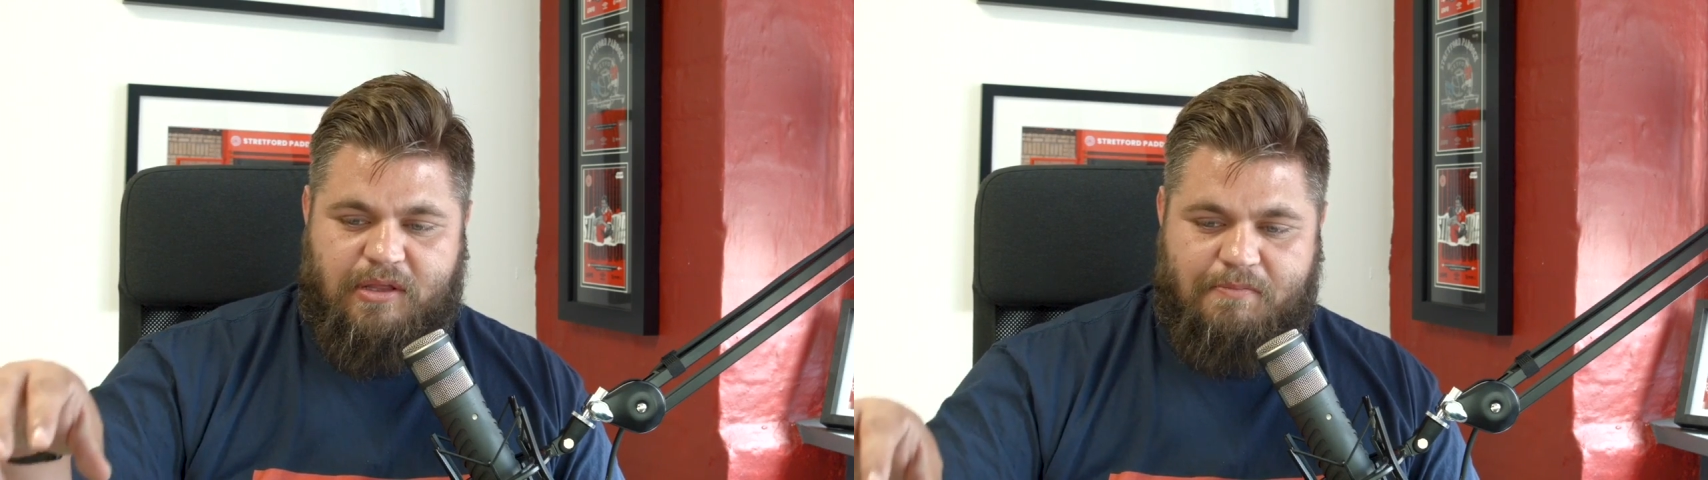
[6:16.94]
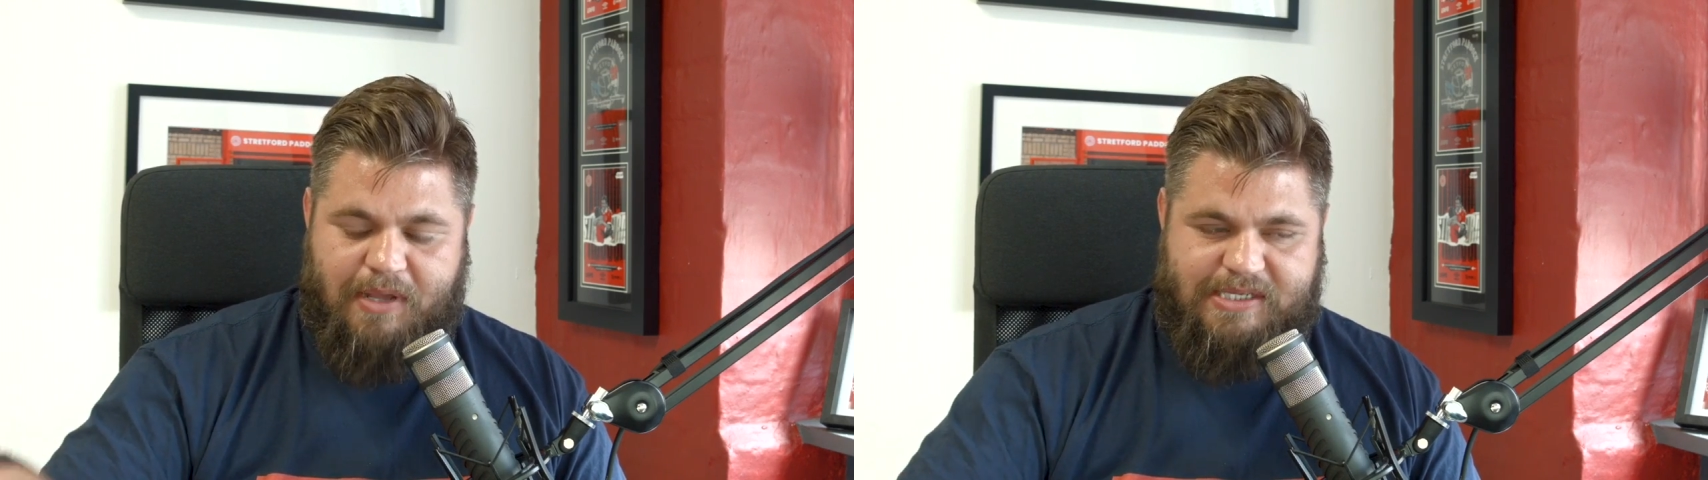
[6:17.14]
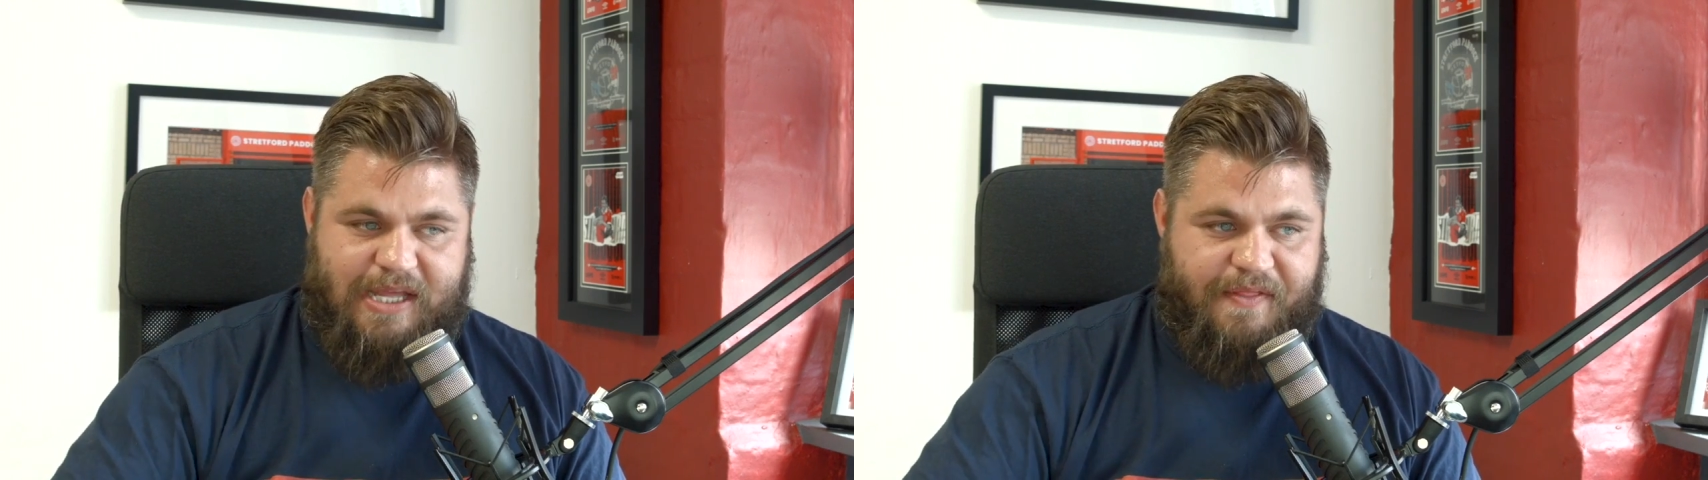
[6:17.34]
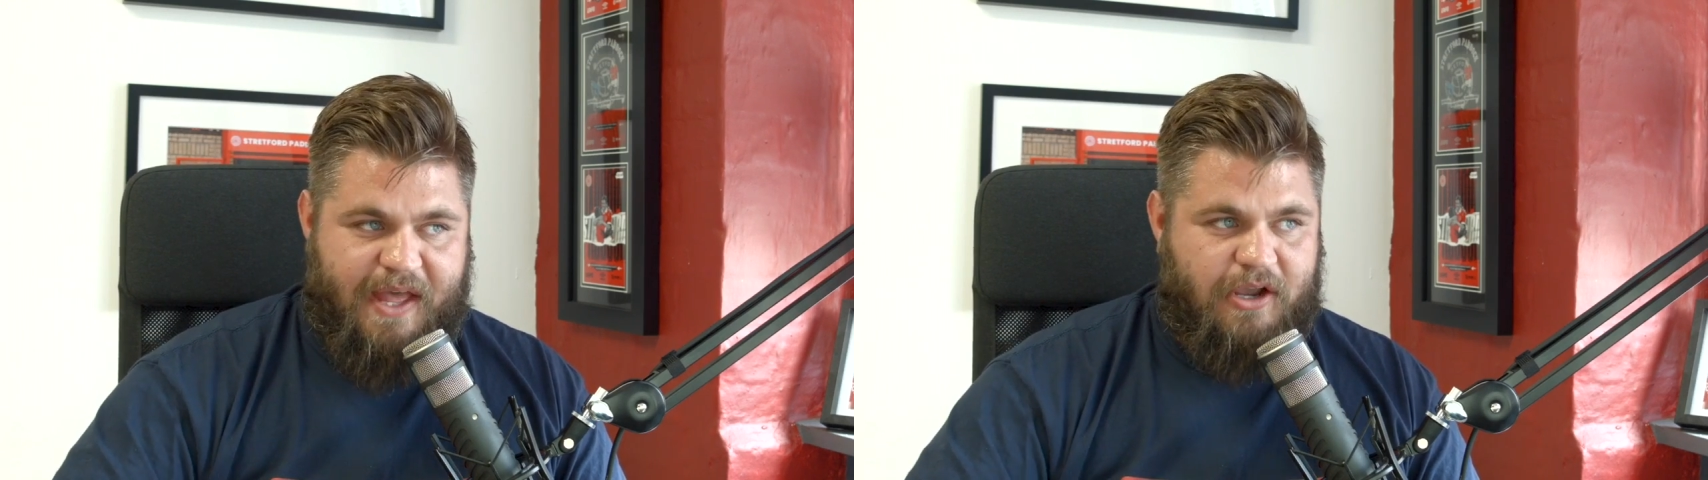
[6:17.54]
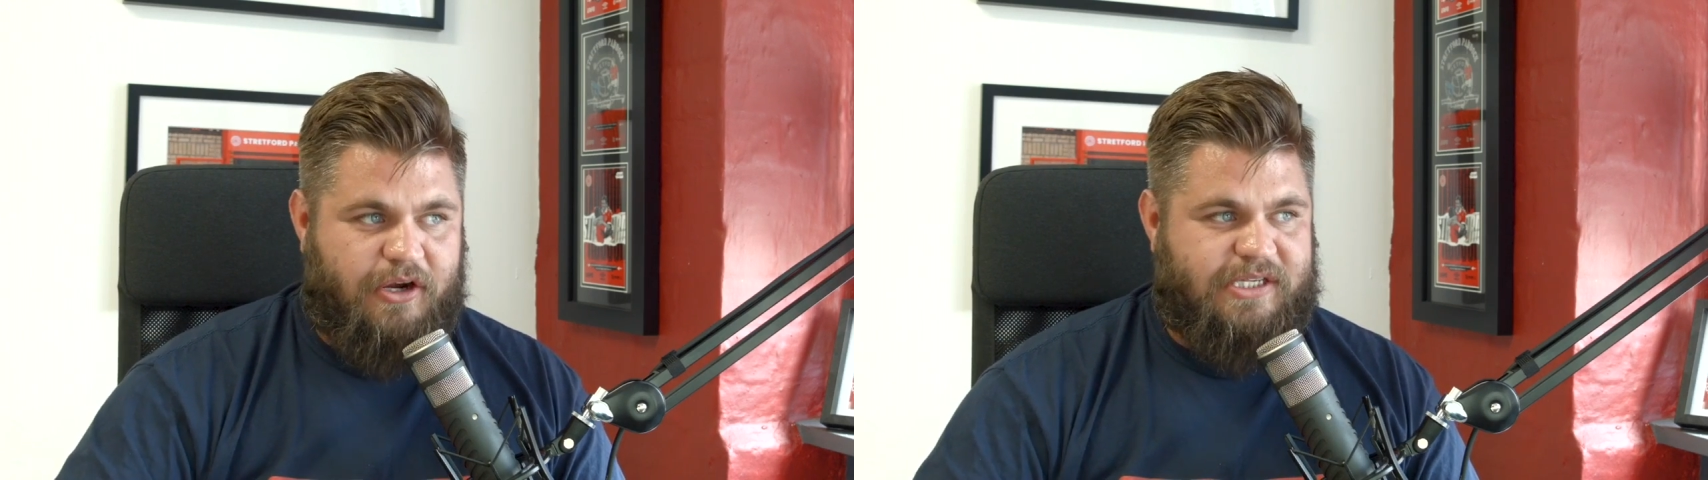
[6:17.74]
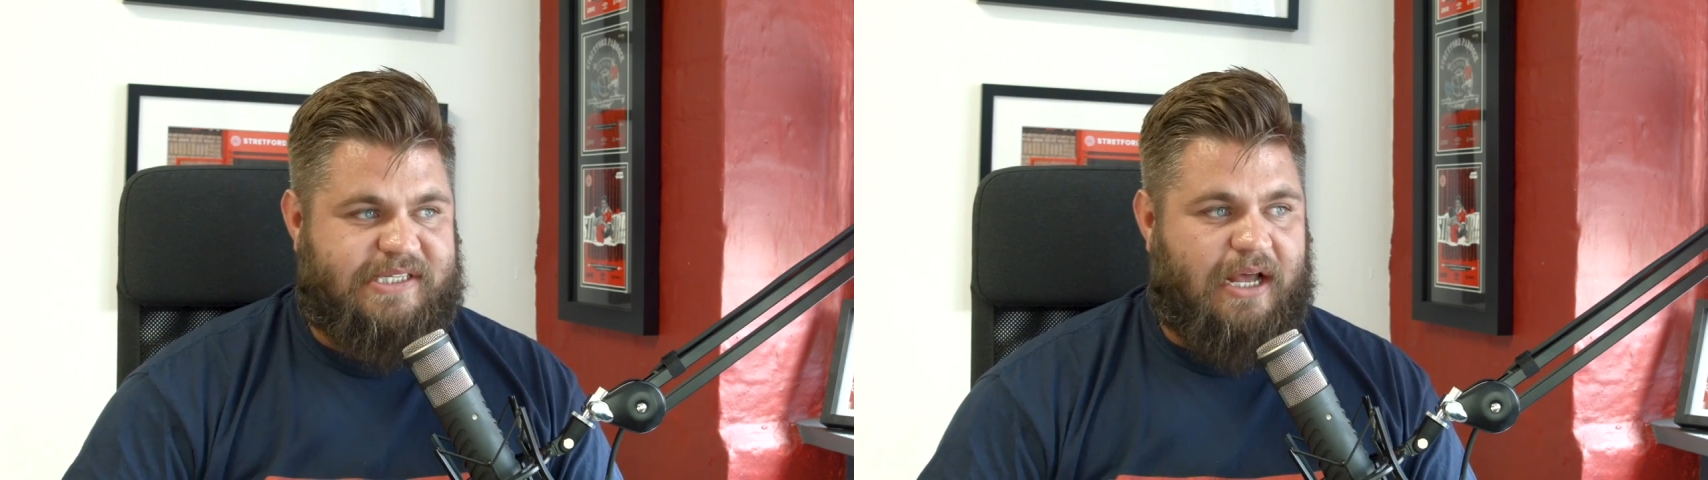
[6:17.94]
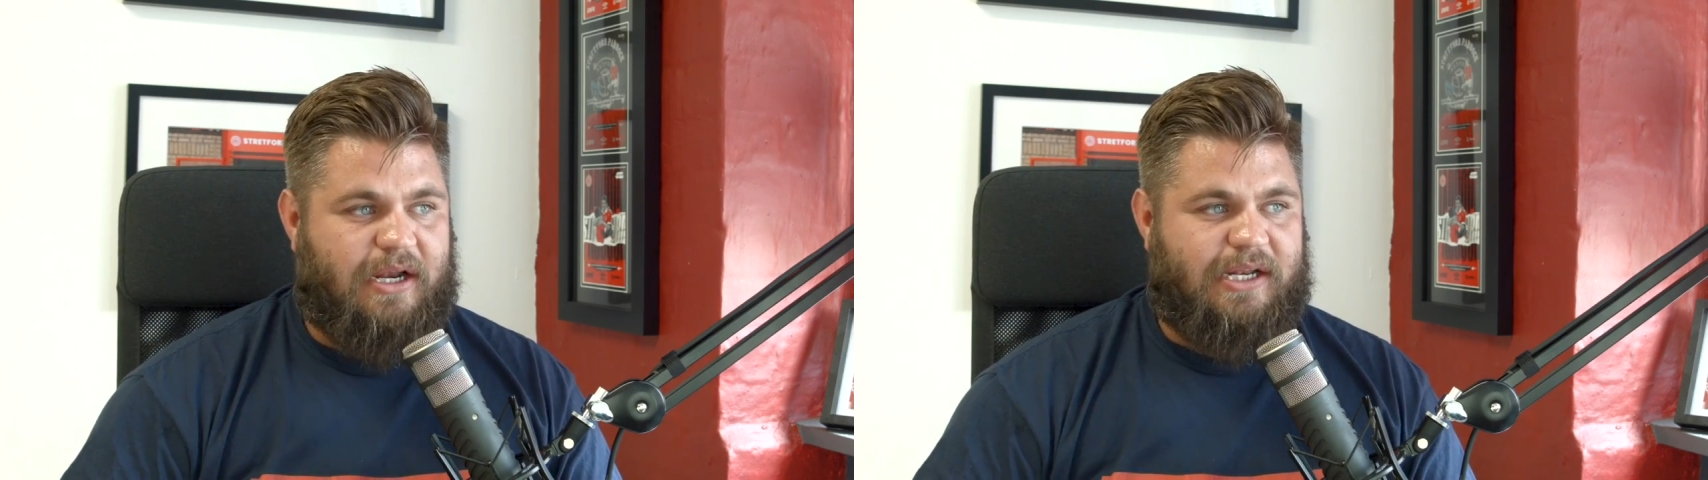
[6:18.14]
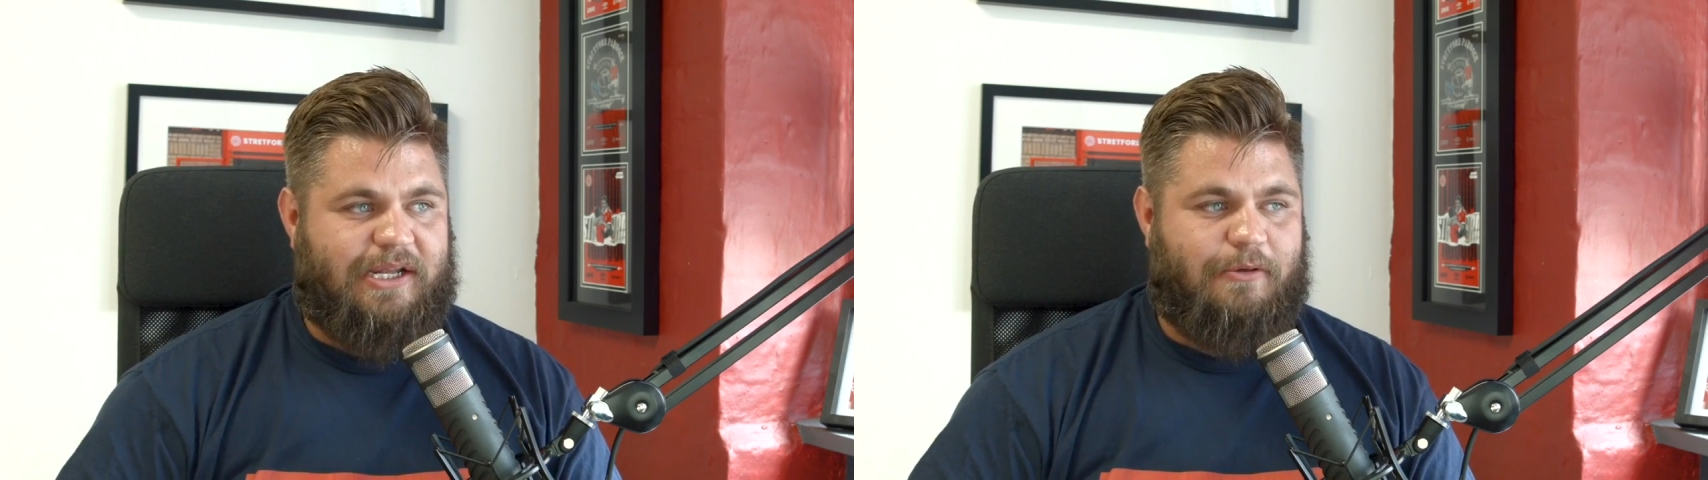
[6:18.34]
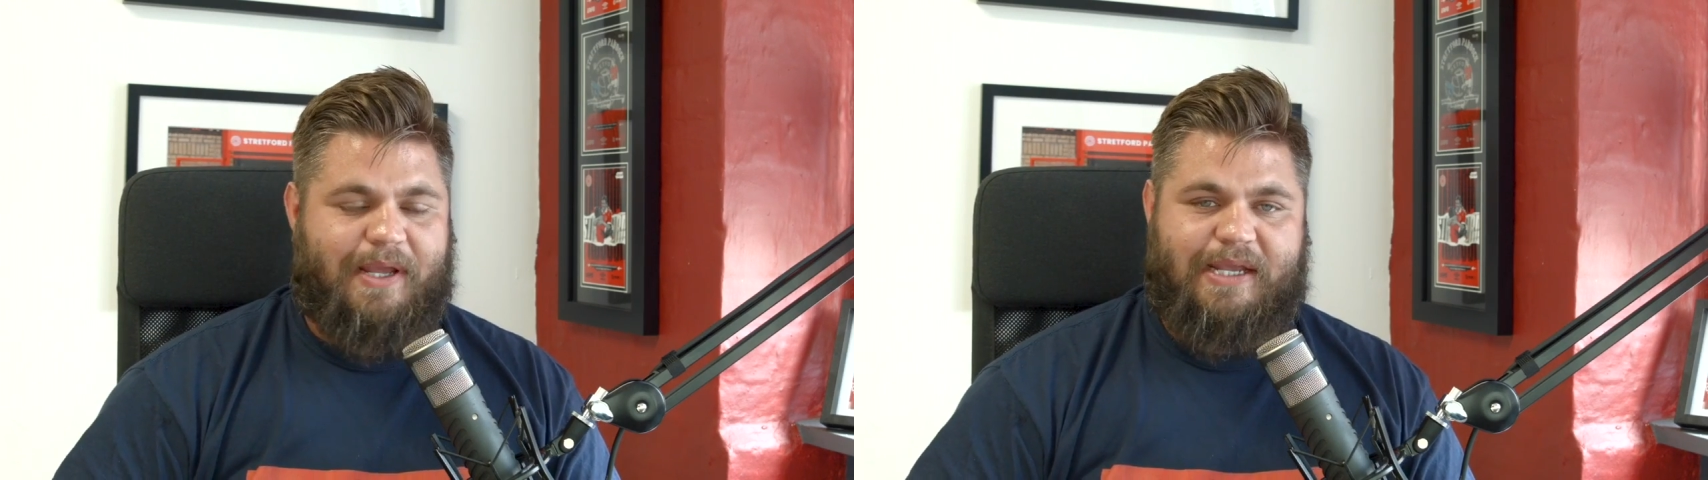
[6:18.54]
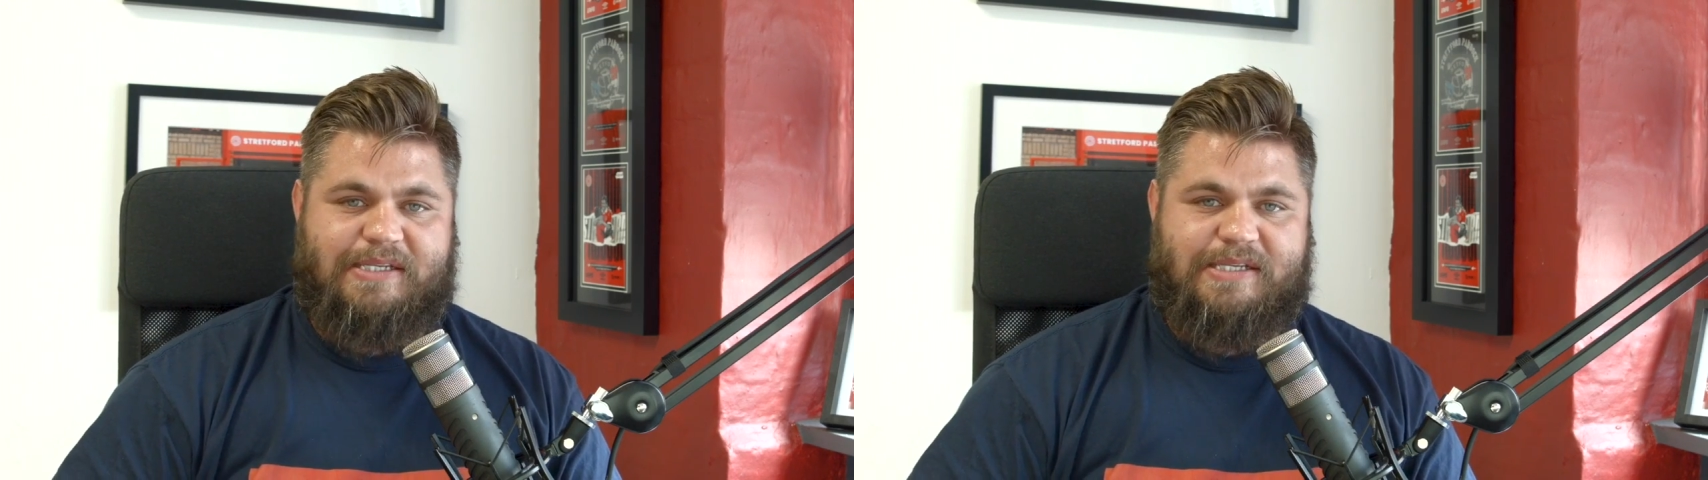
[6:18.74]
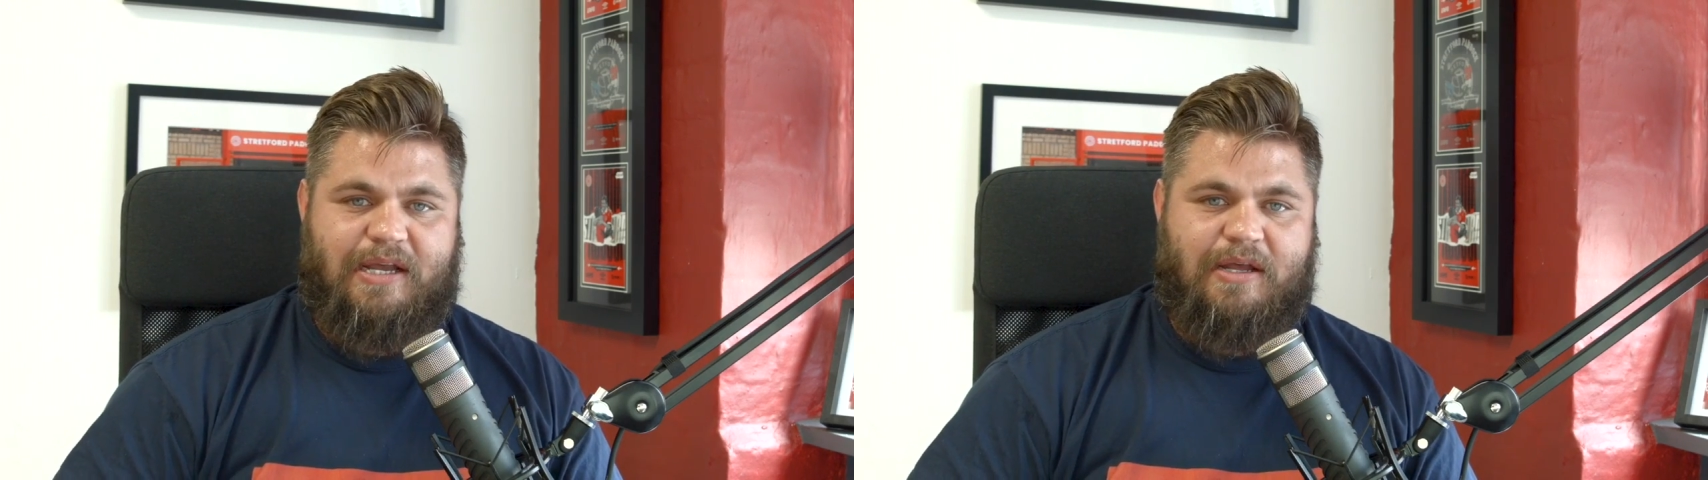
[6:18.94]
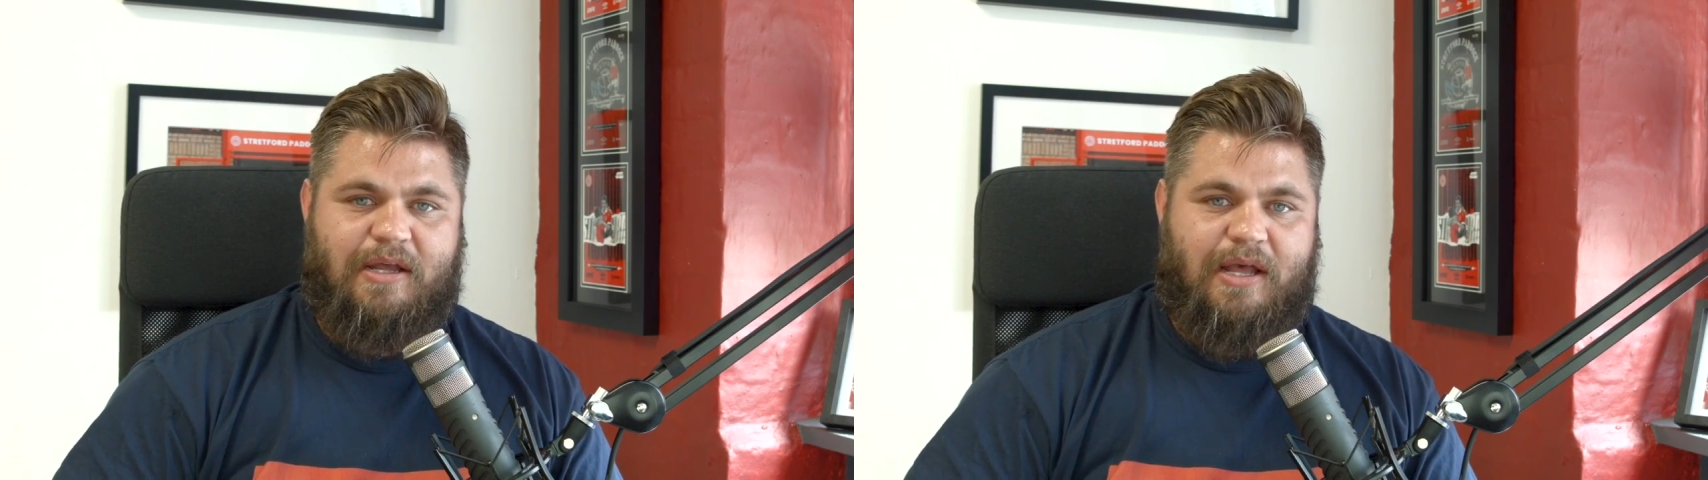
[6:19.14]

means that they're going to settle a little bit easier.